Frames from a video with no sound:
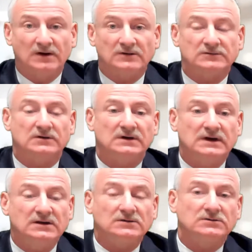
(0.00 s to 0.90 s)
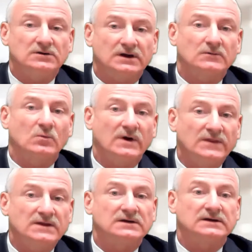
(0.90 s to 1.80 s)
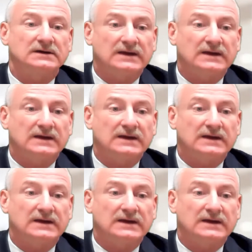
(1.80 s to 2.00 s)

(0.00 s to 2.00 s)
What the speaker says: So you need to look at when the